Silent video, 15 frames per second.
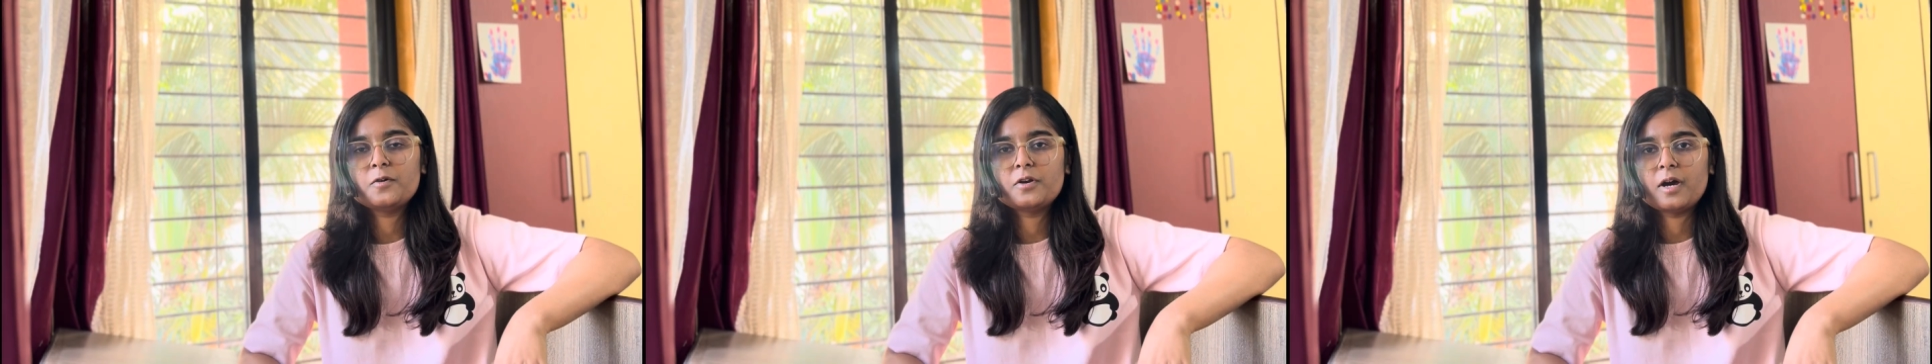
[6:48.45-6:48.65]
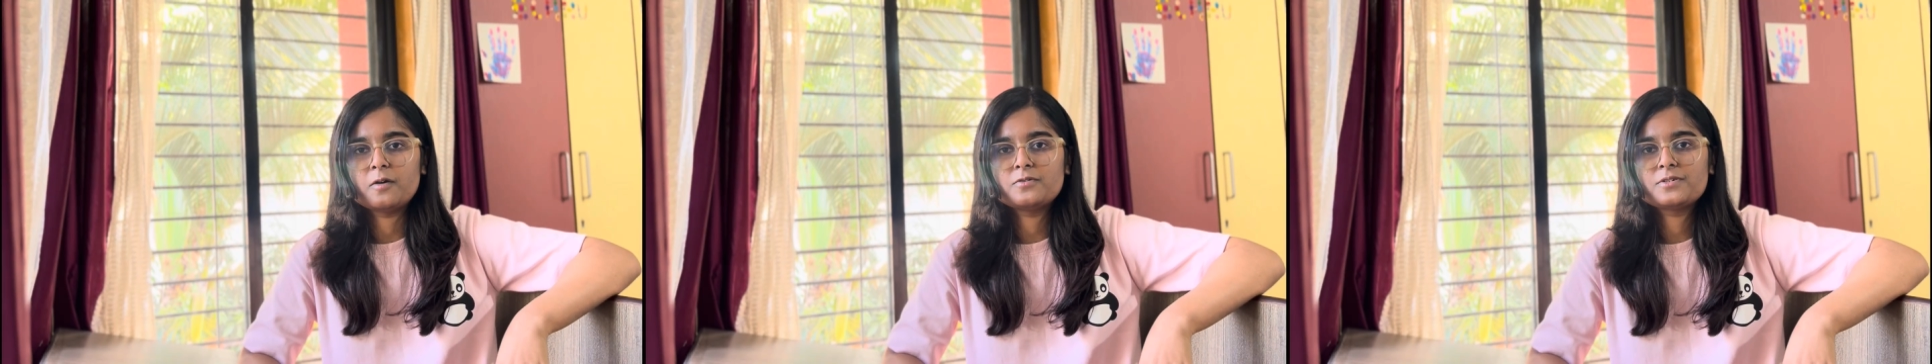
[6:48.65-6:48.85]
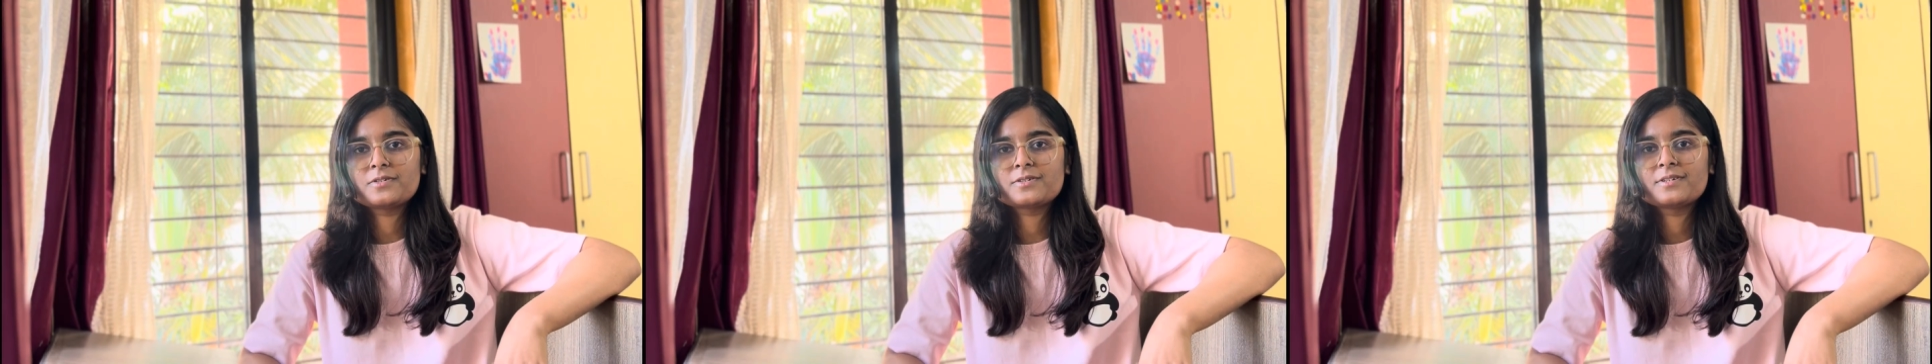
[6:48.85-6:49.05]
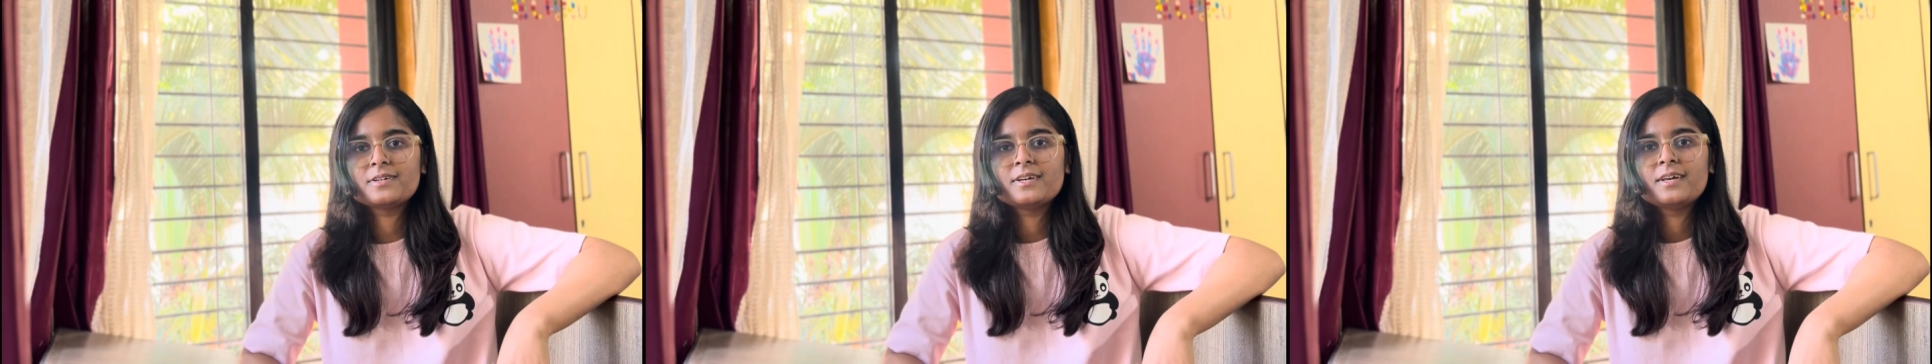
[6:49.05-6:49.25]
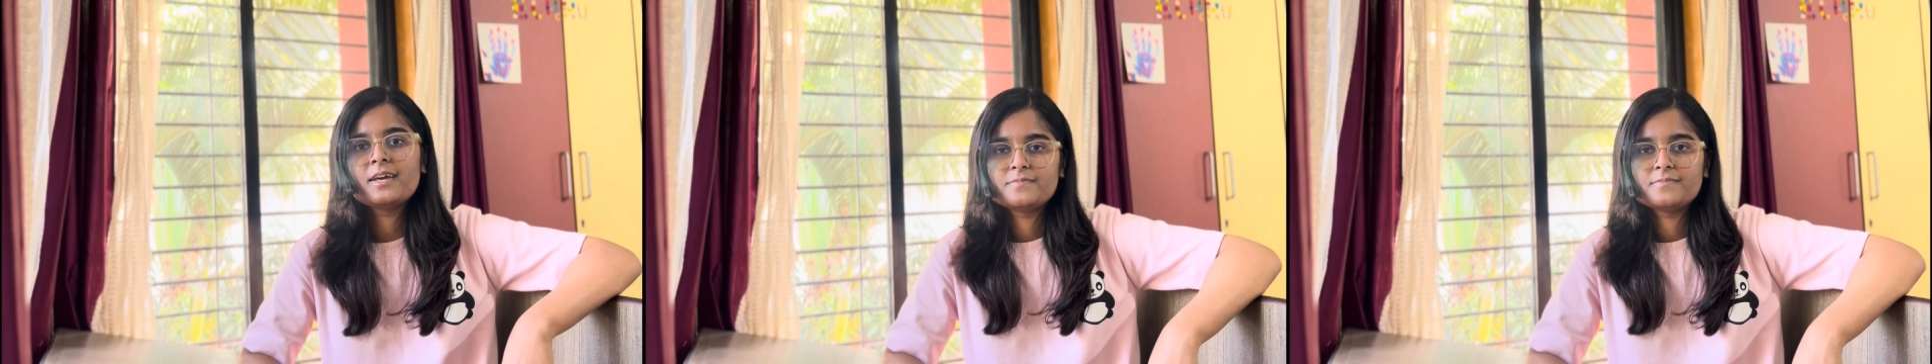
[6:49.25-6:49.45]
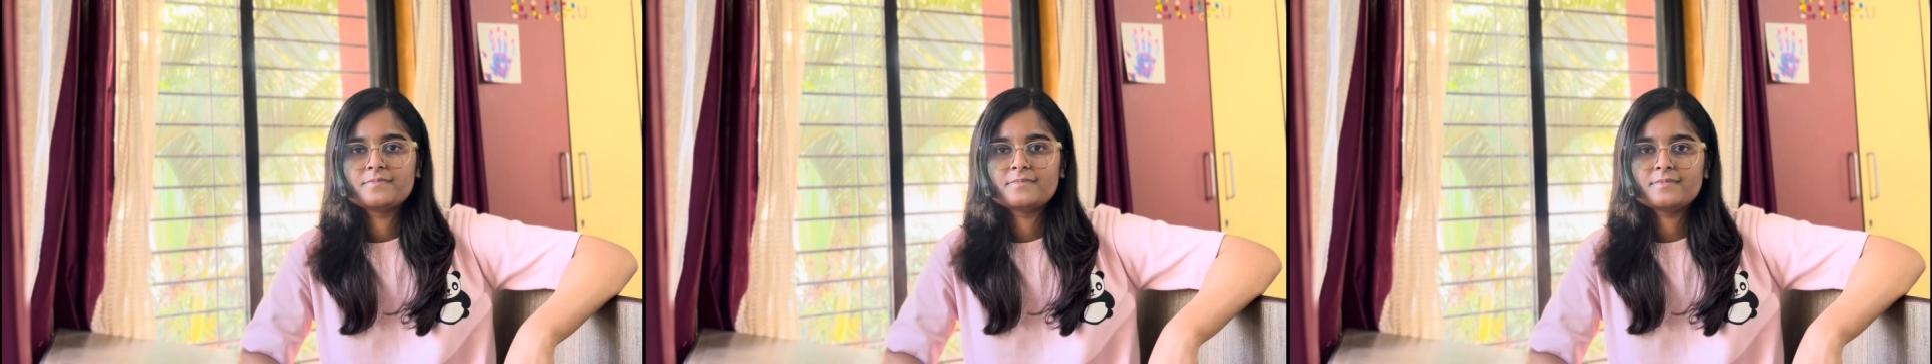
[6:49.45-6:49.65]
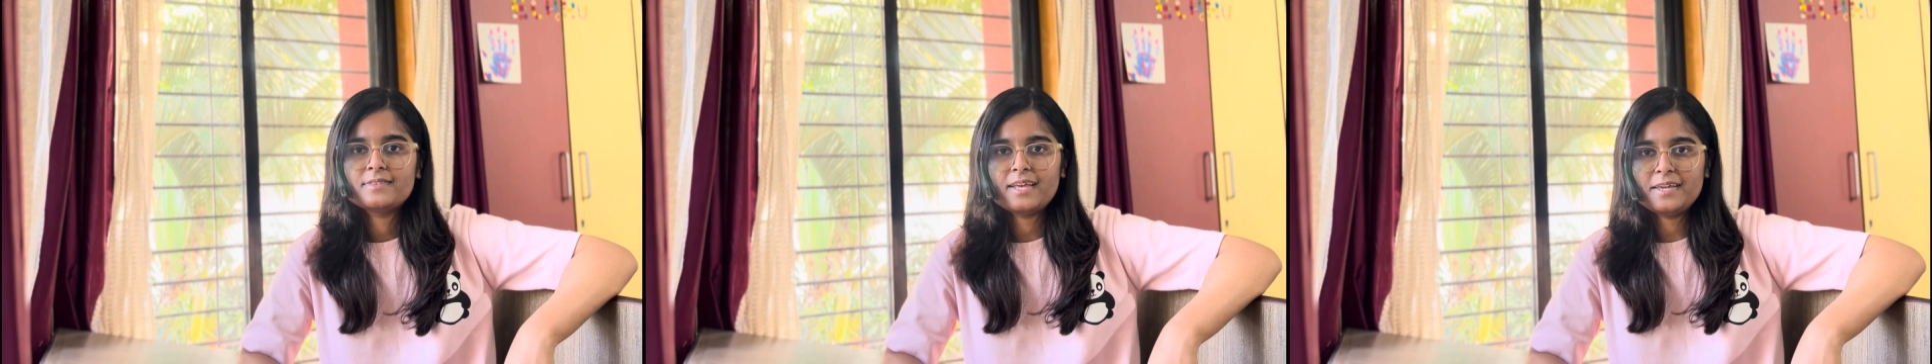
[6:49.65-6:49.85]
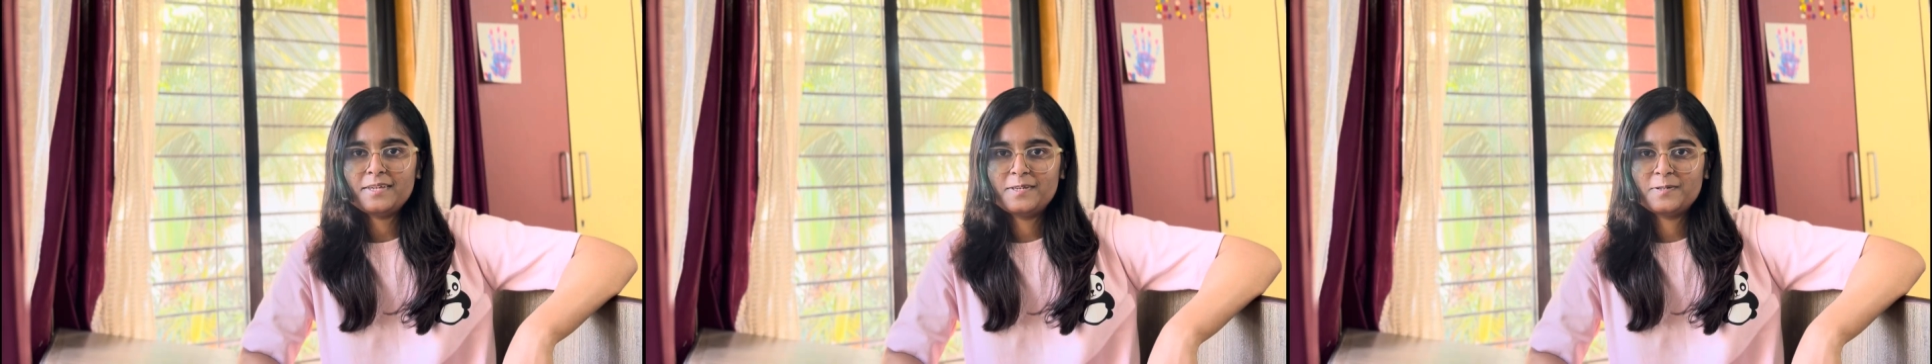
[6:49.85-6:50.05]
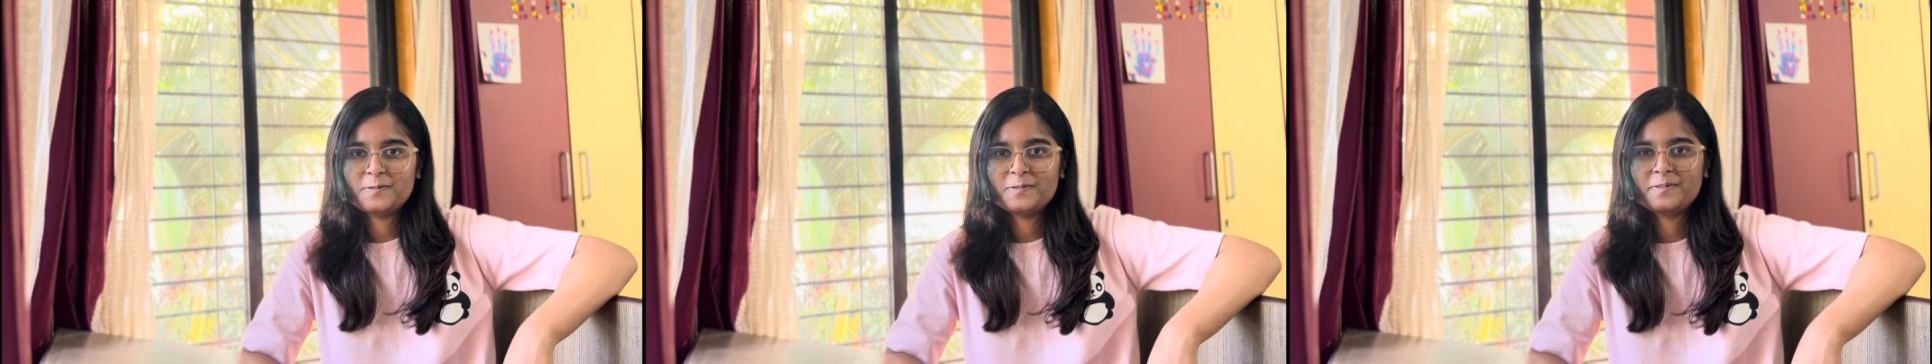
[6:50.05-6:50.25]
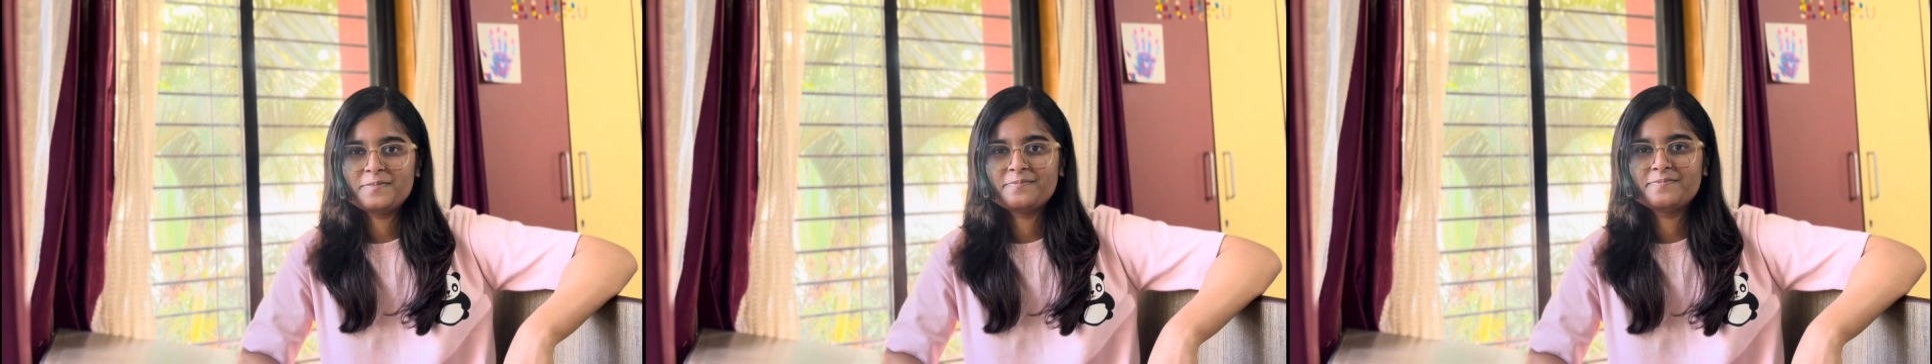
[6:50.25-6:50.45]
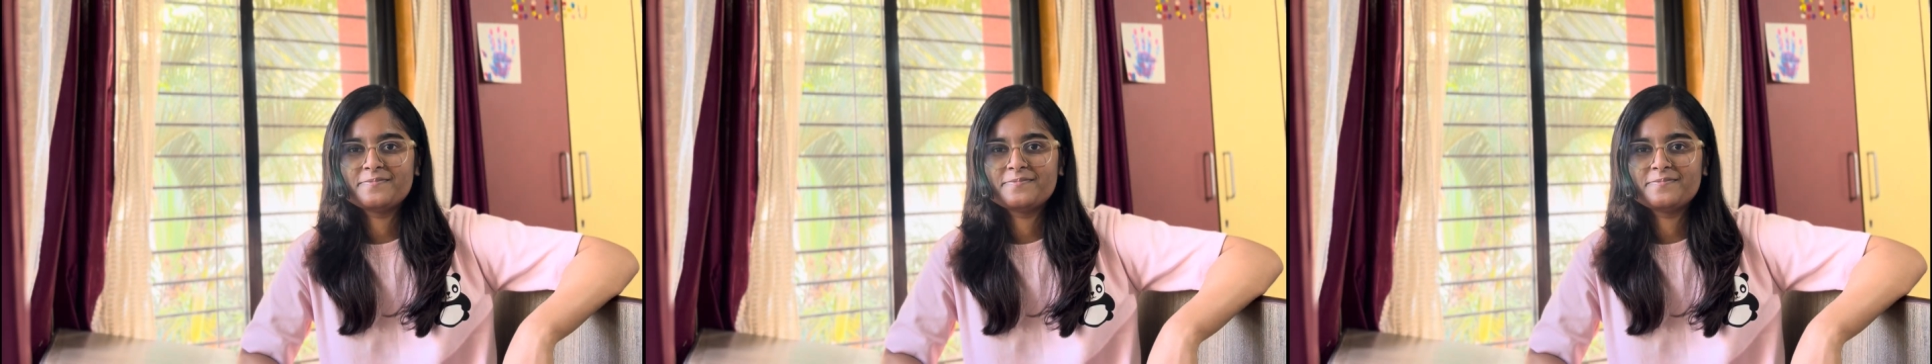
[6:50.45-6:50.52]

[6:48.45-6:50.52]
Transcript: doubts. Thank you.